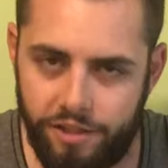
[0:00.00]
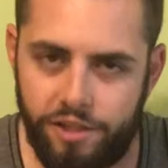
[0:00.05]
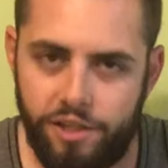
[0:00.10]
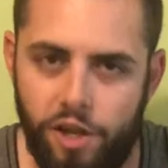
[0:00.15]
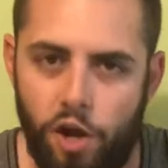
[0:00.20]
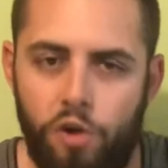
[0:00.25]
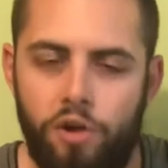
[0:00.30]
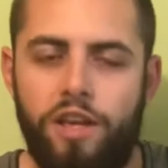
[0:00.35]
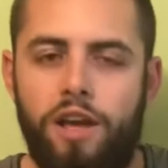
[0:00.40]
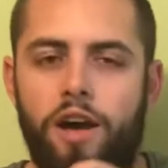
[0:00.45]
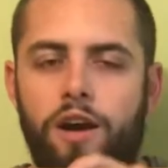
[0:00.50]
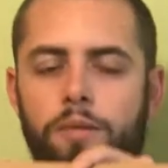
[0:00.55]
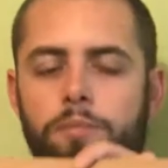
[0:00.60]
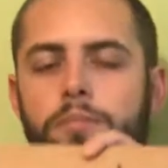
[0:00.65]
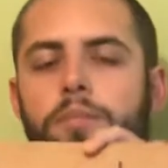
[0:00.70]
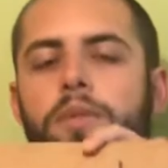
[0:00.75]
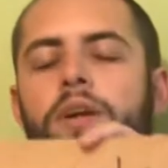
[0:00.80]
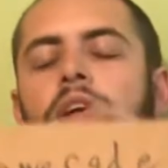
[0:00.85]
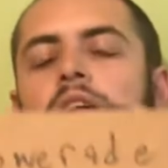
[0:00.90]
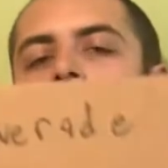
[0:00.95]

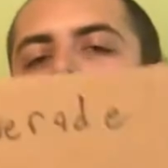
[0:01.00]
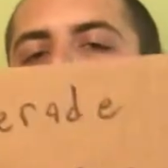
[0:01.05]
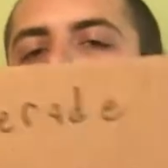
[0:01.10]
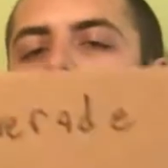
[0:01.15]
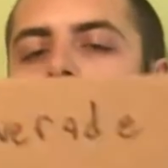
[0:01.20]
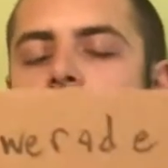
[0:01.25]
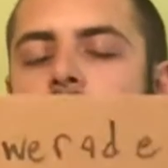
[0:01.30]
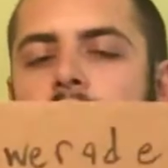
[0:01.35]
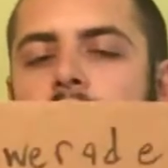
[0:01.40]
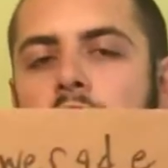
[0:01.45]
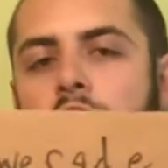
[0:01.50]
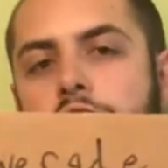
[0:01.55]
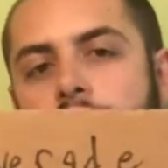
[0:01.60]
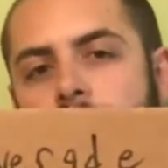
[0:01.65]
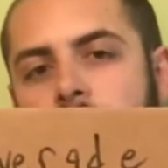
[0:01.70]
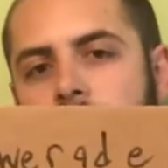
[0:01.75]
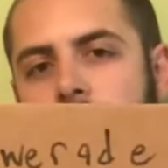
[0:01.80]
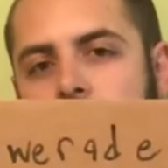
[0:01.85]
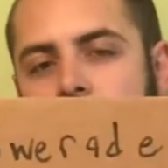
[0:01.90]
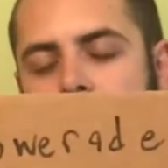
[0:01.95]
sodium, lots of other
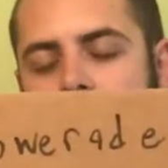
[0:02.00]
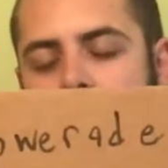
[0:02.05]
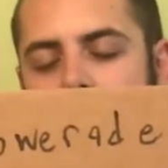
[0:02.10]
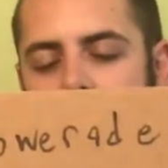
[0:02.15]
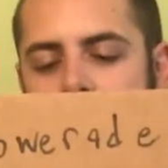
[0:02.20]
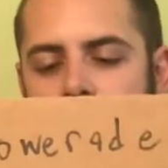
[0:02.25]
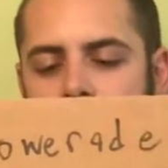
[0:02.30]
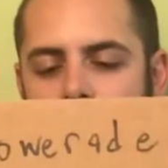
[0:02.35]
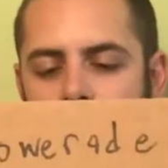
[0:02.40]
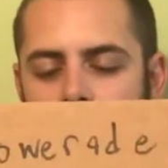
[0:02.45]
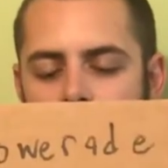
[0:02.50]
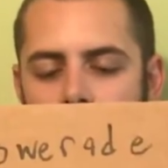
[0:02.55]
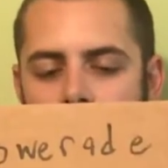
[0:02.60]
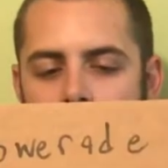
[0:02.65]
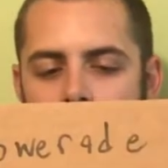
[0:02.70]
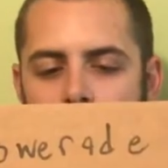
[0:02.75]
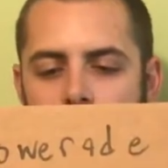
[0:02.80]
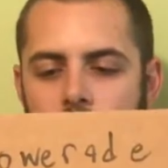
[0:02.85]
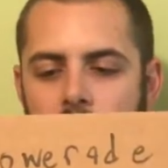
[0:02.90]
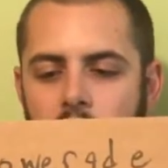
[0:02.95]
things that I didn't draw
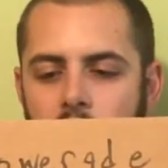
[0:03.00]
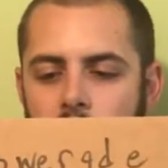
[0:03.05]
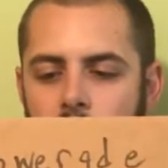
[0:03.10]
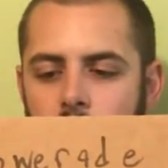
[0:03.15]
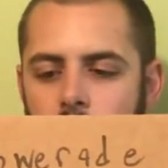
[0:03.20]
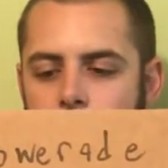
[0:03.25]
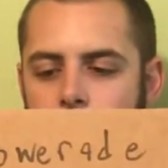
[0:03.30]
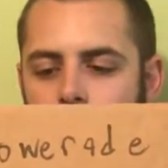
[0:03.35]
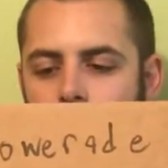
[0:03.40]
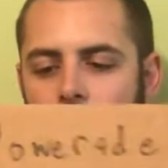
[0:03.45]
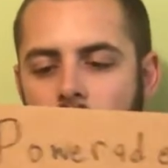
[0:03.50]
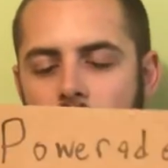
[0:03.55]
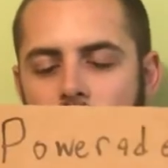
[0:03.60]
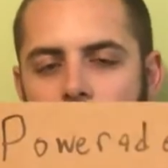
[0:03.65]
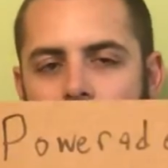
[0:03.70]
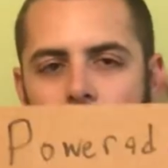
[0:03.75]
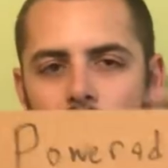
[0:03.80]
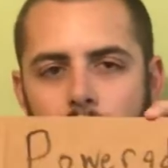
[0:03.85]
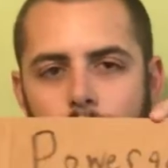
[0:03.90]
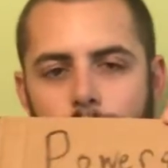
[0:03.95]
on here.
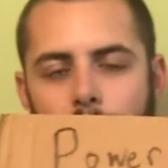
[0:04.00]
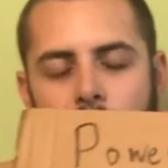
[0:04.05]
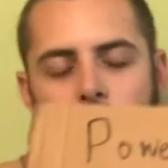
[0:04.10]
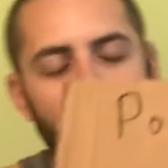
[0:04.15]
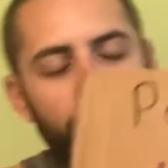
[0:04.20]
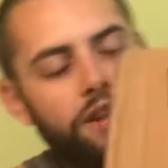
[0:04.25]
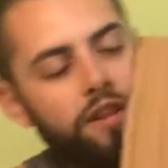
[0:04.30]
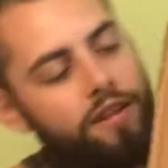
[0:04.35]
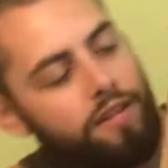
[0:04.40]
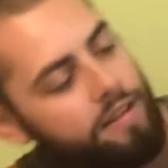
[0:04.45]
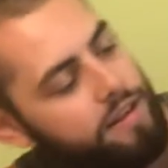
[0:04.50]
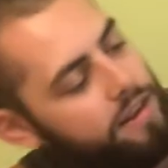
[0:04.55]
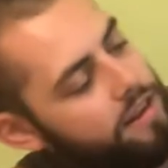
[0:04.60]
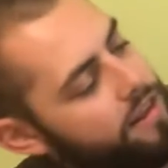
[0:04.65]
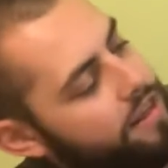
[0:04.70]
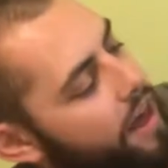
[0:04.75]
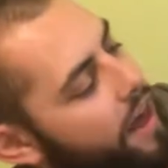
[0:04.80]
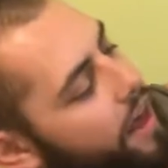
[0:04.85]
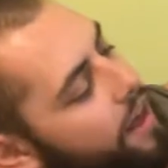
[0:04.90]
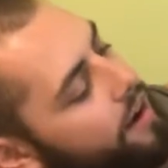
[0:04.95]
But you can see
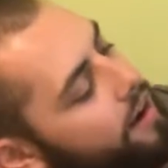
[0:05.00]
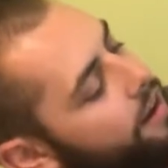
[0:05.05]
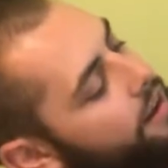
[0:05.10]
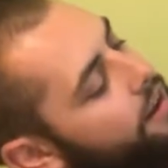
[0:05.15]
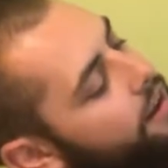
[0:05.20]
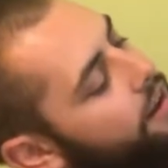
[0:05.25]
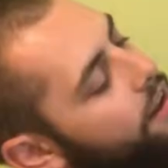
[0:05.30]
that